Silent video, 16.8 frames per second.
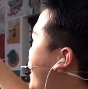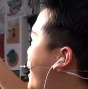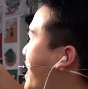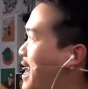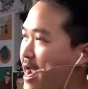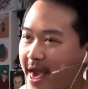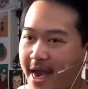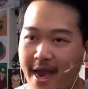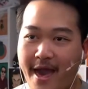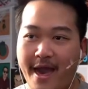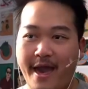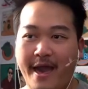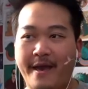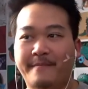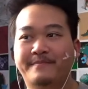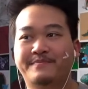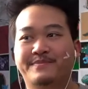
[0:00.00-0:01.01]

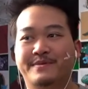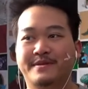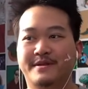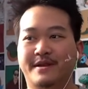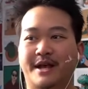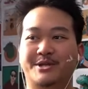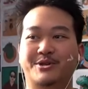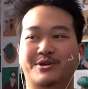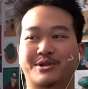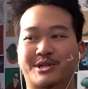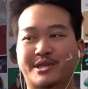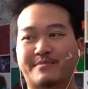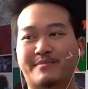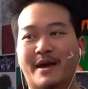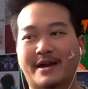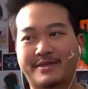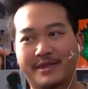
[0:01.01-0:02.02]
Haha! As you can see
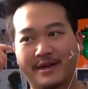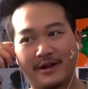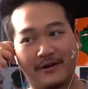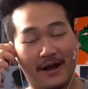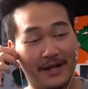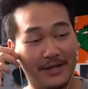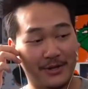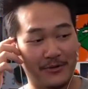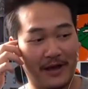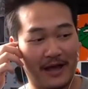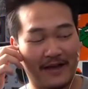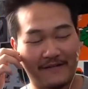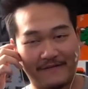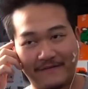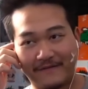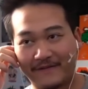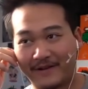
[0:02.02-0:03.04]
back there, I do
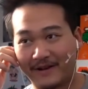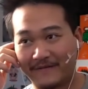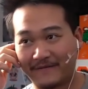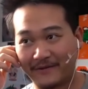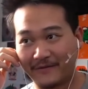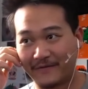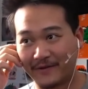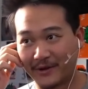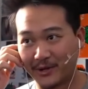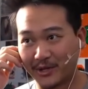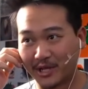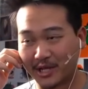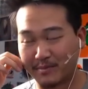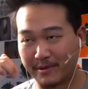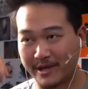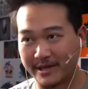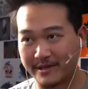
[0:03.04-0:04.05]
have a few figures
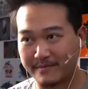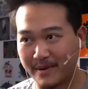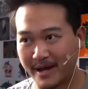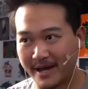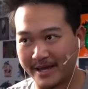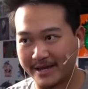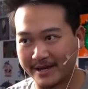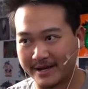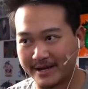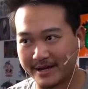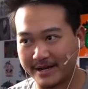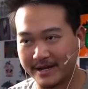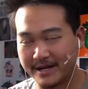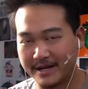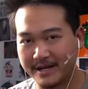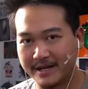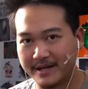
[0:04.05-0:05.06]
displayed. My,
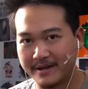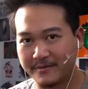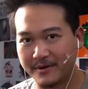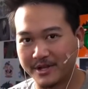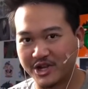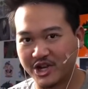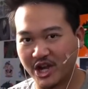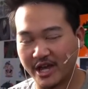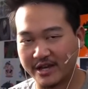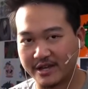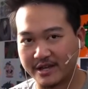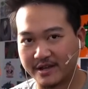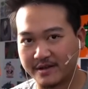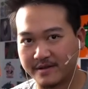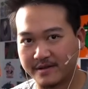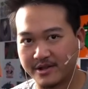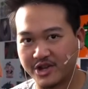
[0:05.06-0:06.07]

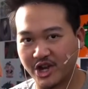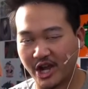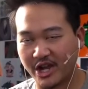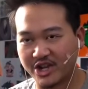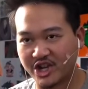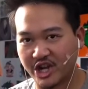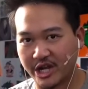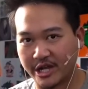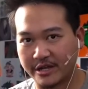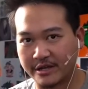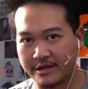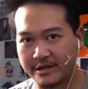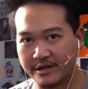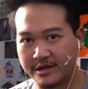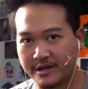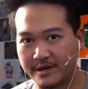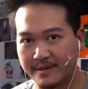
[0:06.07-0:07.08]
Jiangqing
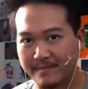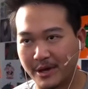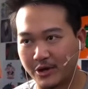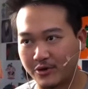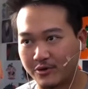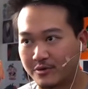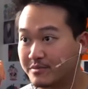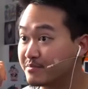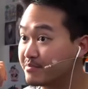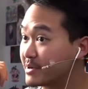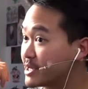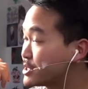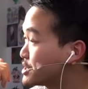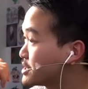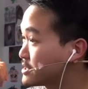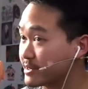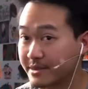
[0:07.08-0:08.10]
Metal
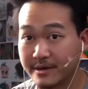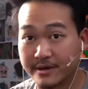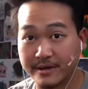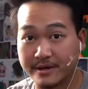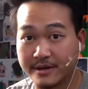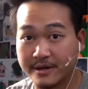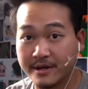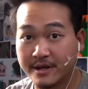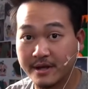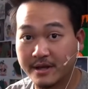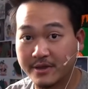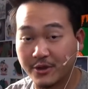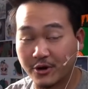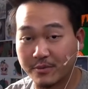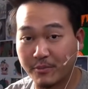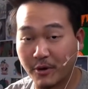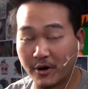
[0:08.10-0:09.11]
Beast, the
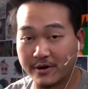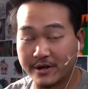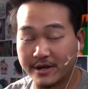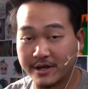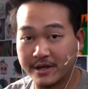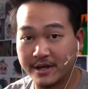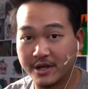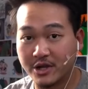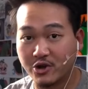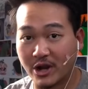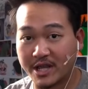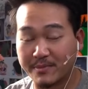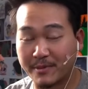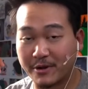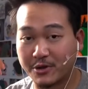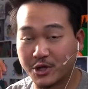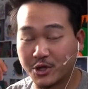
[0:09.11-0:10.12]
third-party
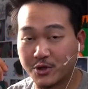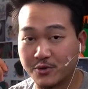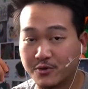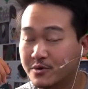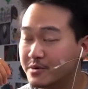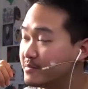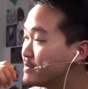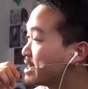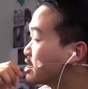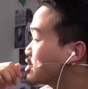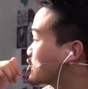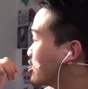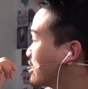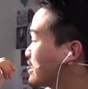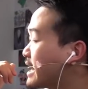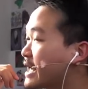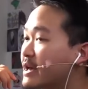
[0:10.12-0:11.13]
Transmetal 2
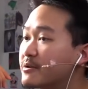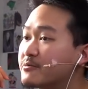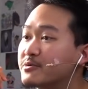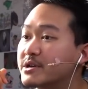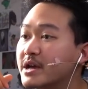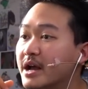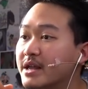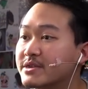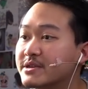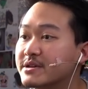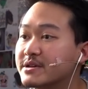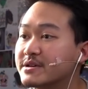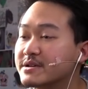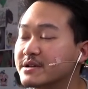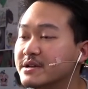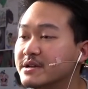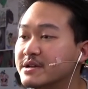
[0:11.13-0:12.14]
Megatron, and we got
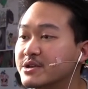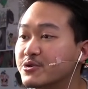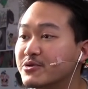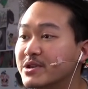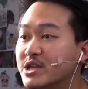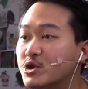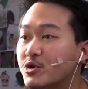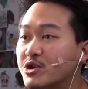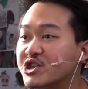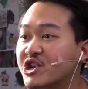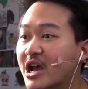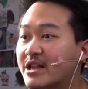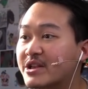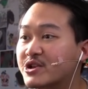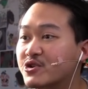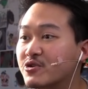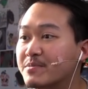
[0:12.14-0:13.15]
the Unique Toys
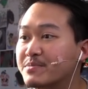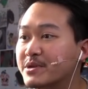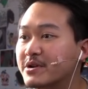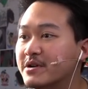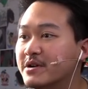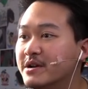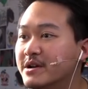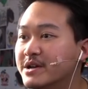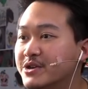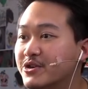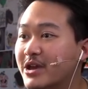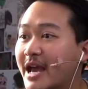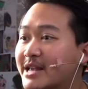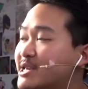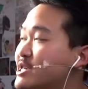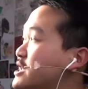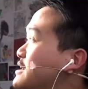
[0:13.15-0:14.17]
Challenger up there. You
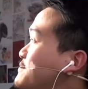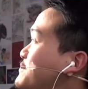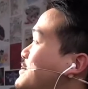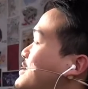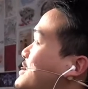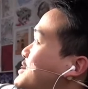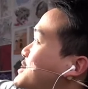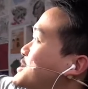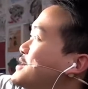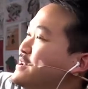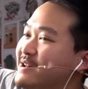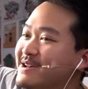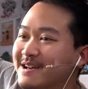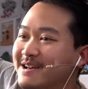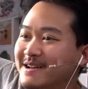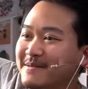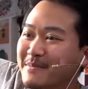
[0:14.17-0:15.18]
can't see it because
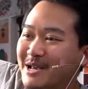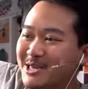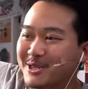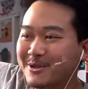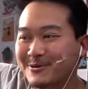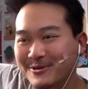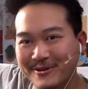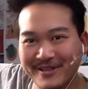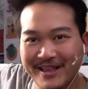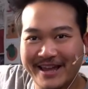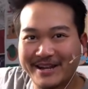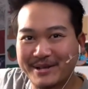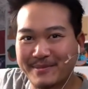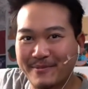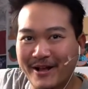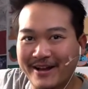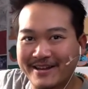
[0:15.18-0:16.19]
my studio light is
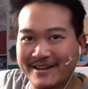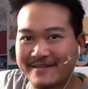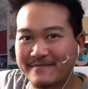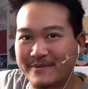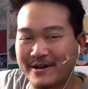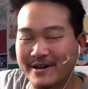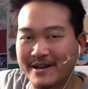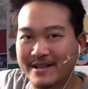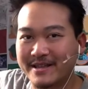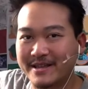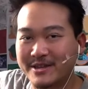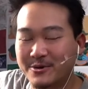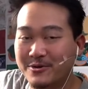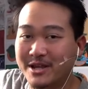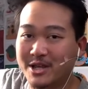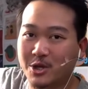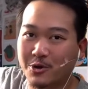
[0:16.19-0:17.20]
blocking, but
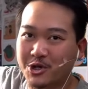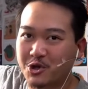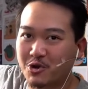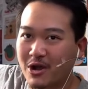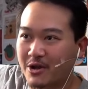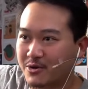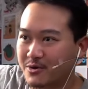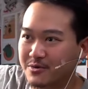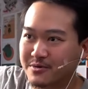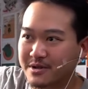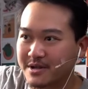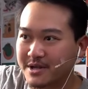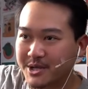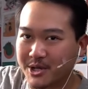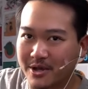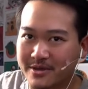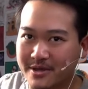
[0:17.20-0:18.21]
Unique Toys Dragoon
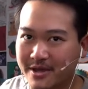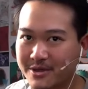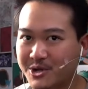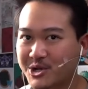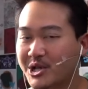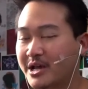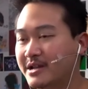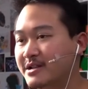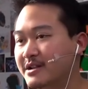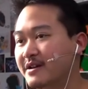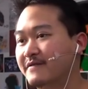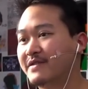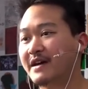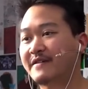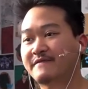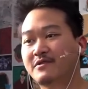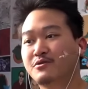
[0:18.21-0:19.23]
is on the other side of
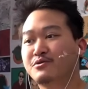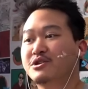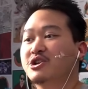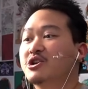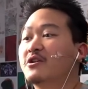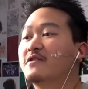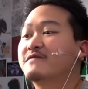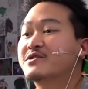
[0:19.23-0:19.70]
that floating shelf.